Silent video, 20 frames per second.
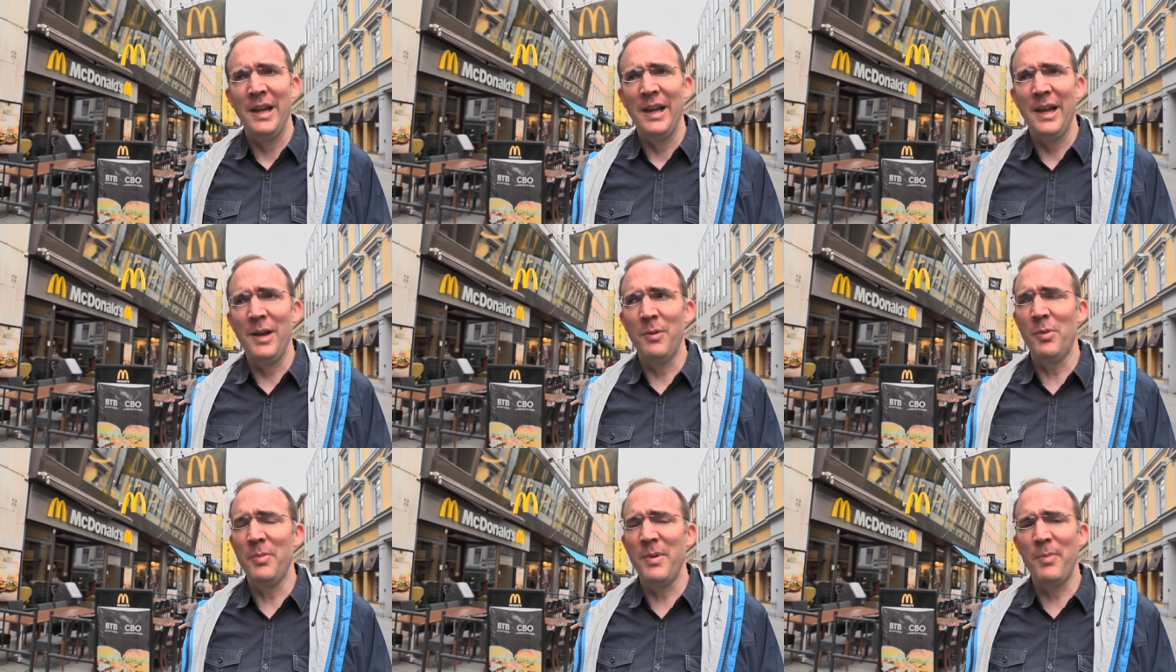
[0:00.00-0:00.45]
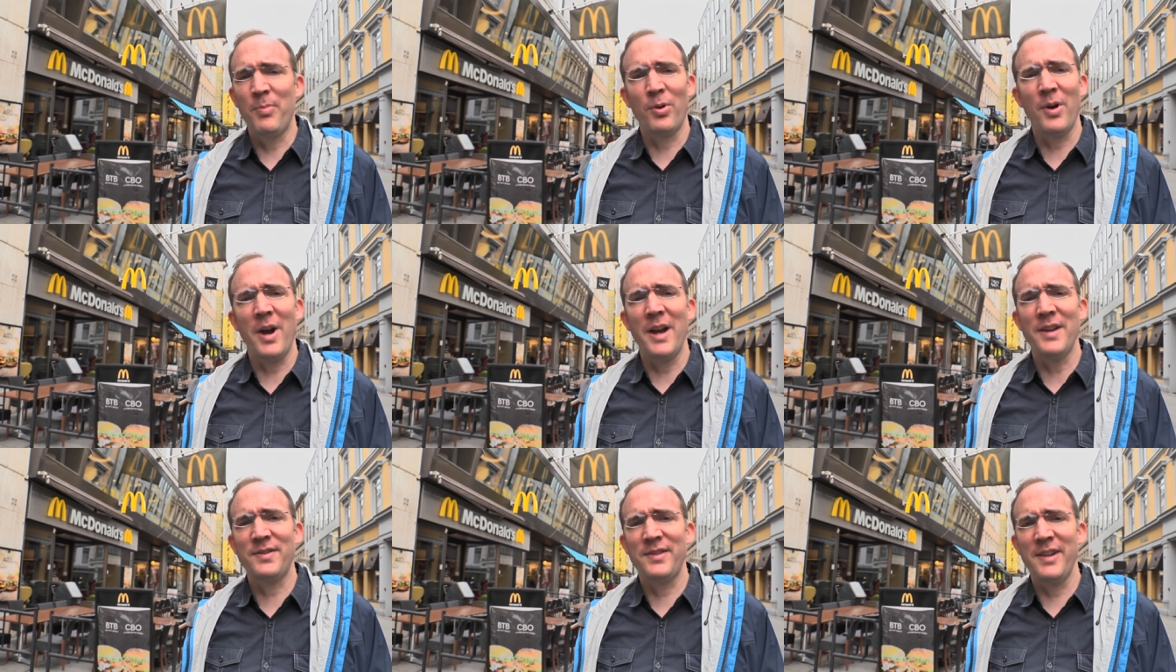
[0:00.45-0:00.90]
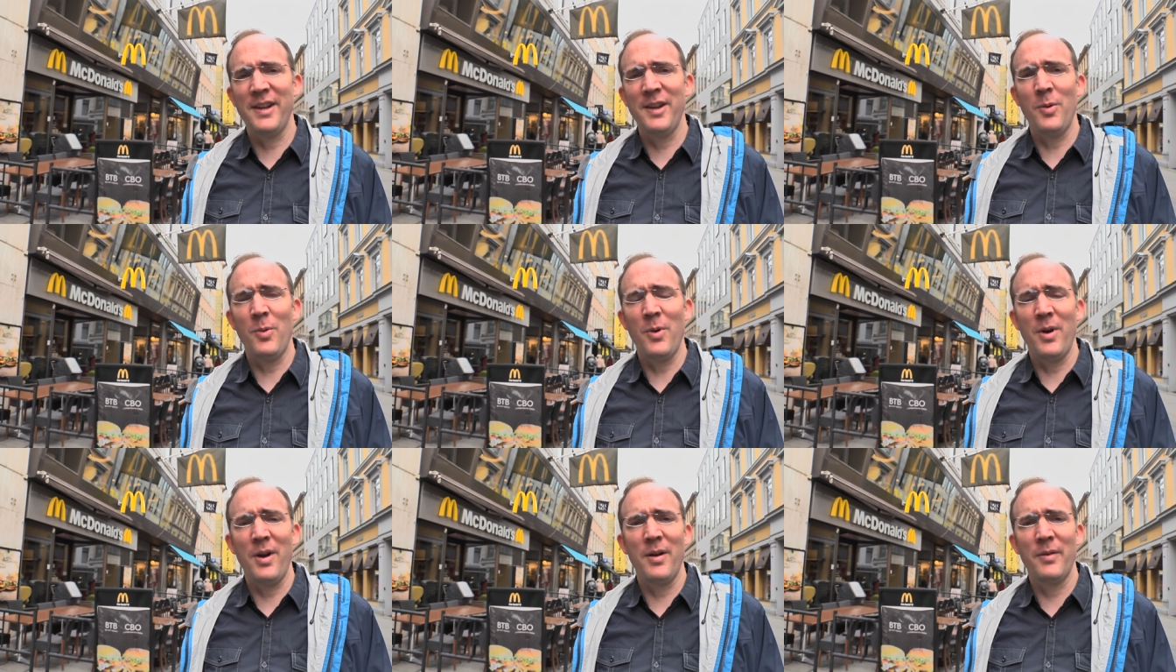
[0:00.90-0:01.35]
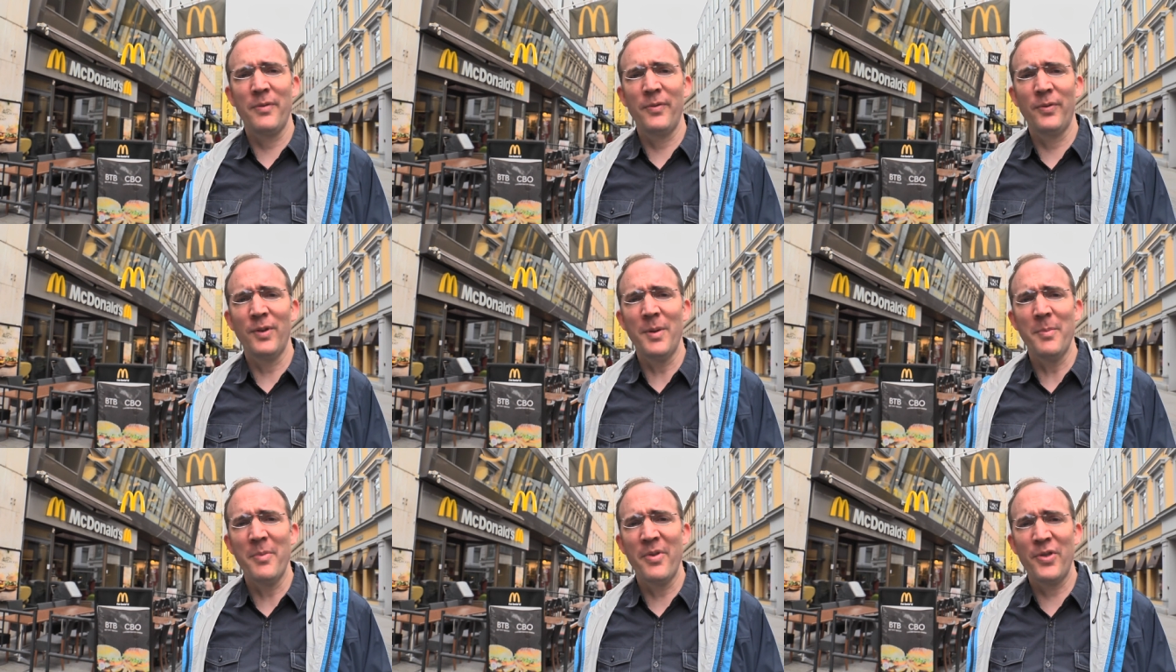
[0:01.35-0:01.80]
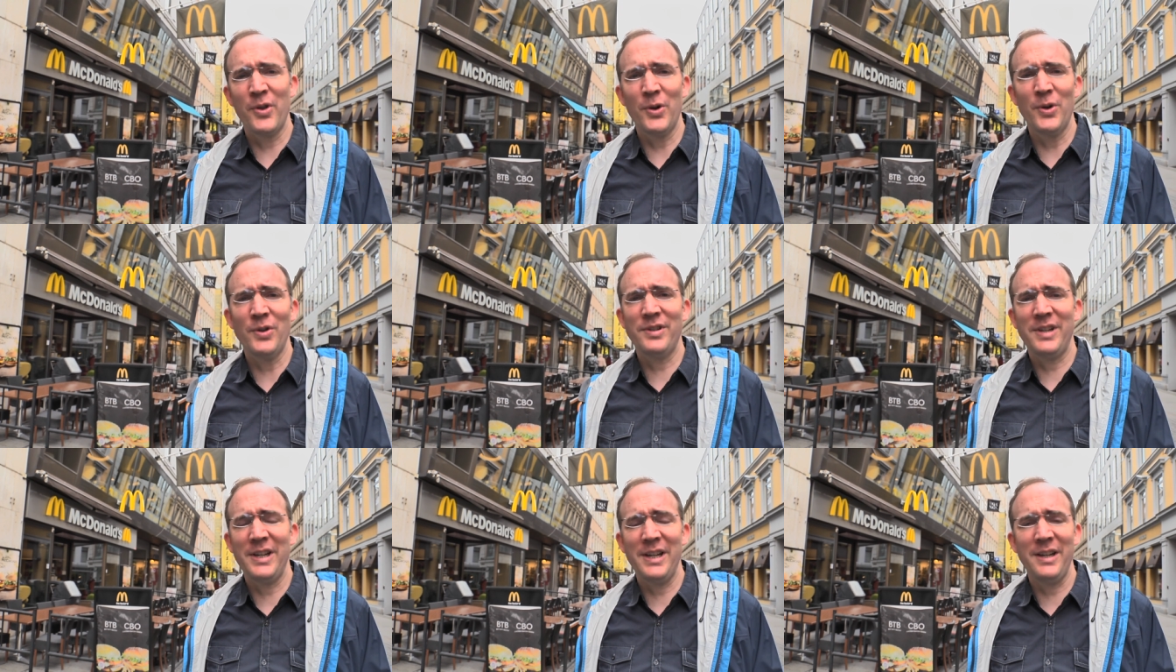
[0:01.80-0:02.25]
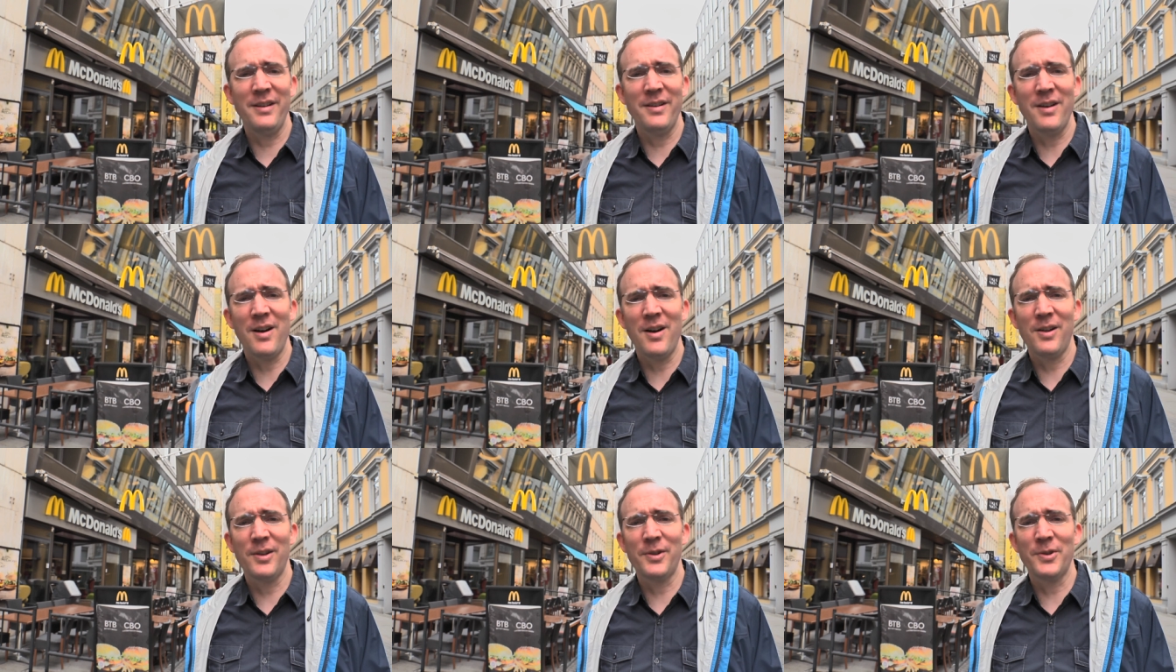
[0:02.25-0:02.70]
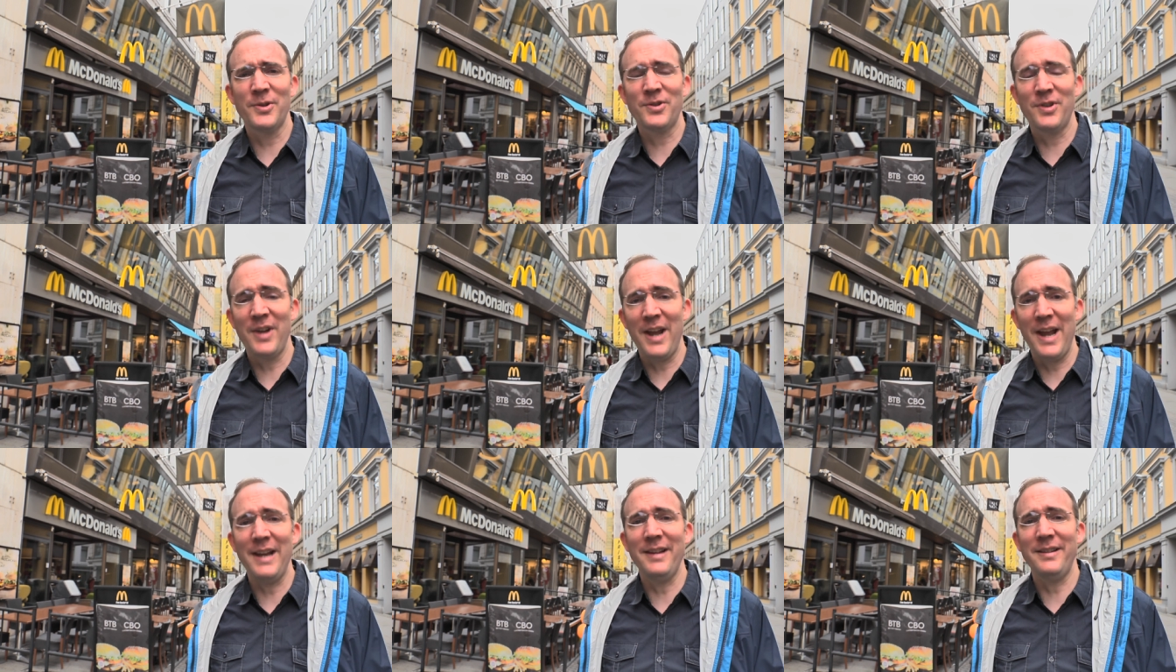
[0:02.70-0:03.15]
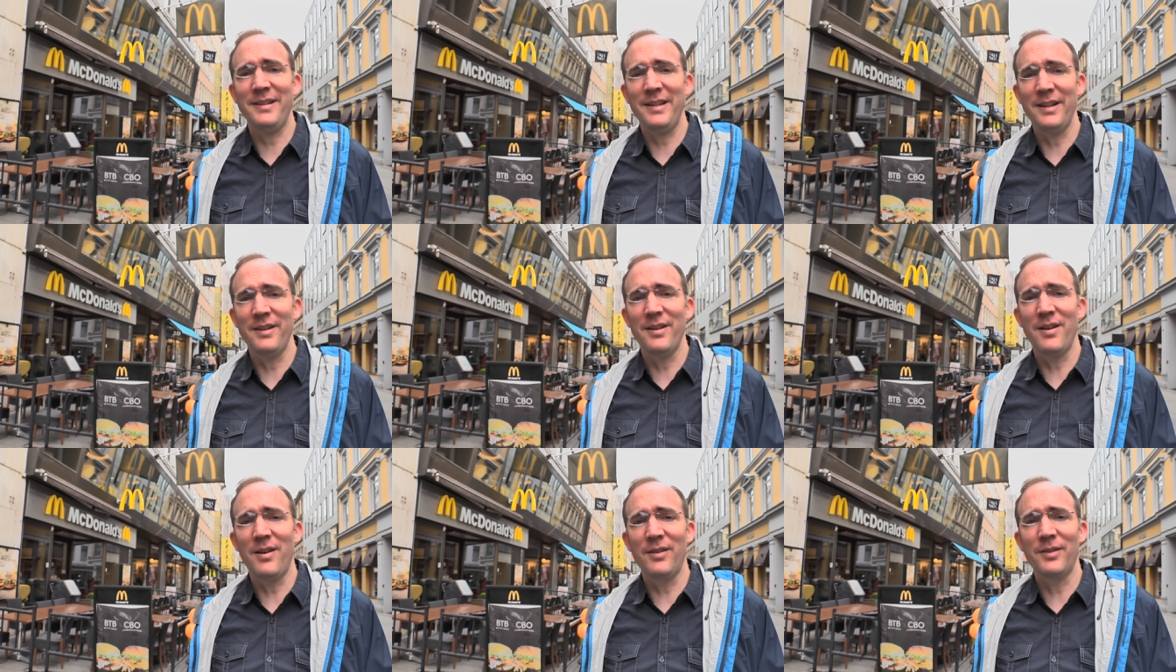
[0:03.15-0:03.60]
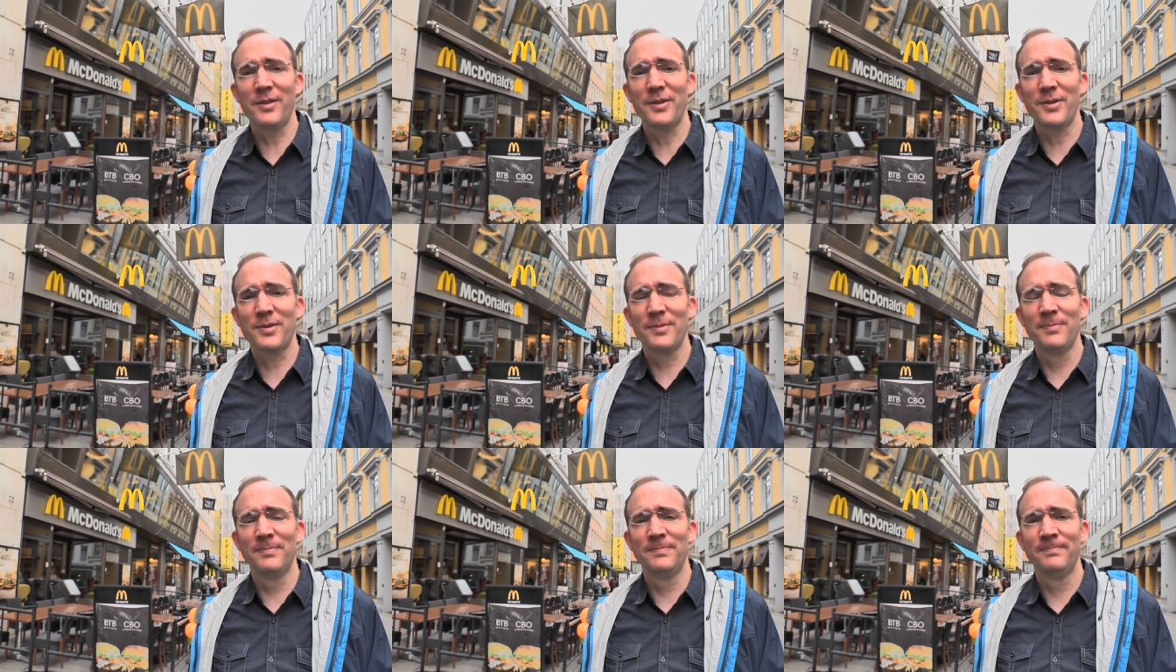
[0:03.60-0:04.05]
it will be priced anywhere from thirteen dollars to eighteen dollars.